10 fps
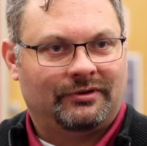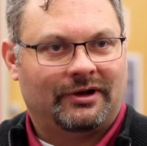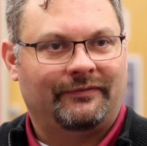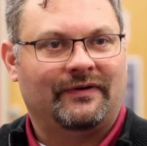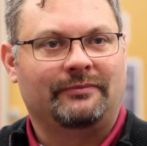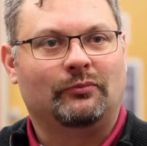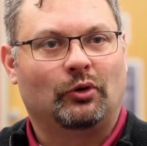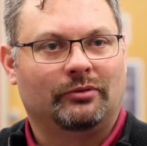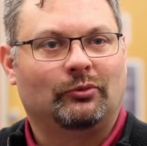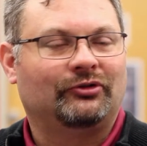I find
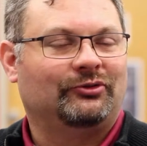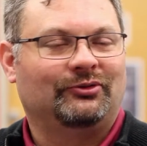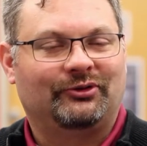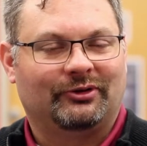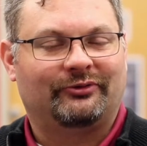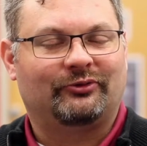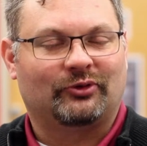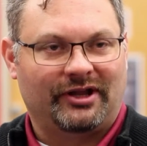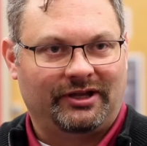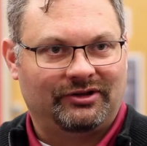more and more students are
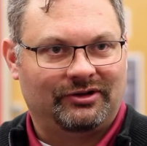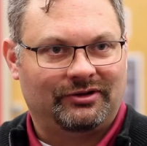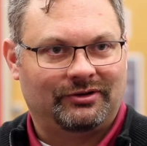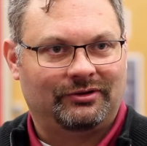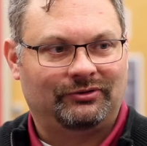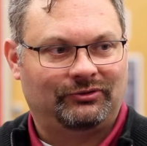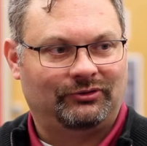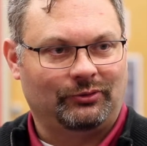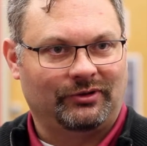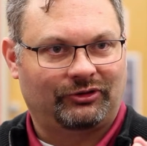afraid
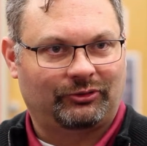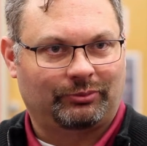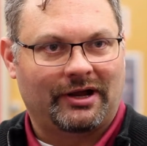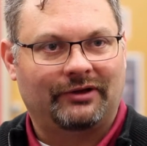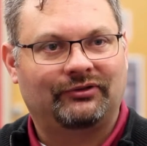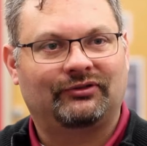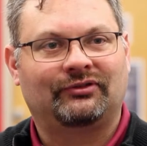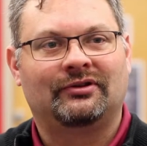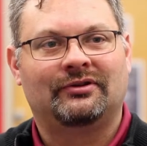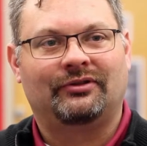to
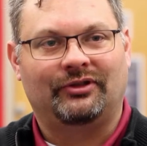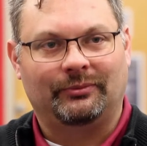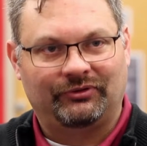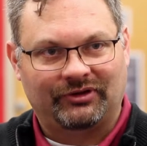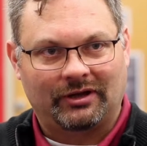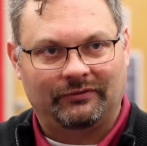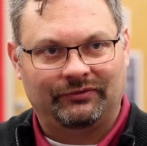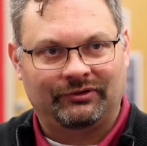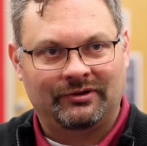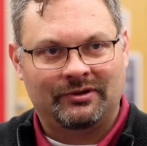express themselves